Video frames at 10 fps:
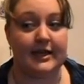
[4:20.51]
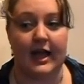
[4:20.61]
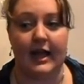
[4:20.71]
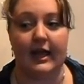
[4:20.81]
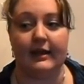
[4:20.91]

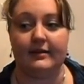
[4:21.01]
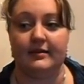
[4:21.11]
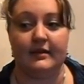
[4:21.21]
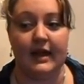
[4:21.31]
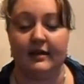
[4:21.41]
I
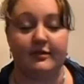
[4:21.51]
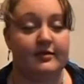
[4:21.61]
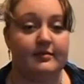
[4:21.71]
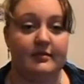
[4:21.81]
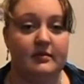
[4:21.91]
have
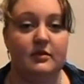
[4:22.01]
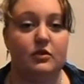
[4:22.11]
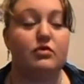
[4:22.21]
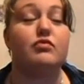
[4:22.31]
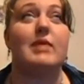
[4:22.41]

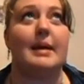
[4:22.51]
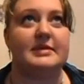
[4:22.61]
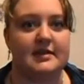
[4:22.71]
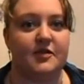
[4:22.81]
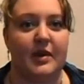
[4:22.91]
crap
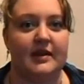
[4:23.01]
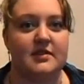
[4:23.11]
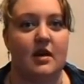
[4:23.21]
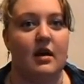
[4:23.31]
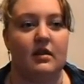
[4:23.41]
tons of pens
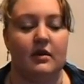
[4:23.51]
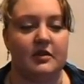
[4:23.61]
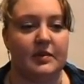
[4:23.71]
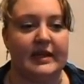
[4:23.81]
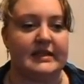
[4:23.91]
all over
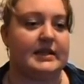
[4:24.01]
the place.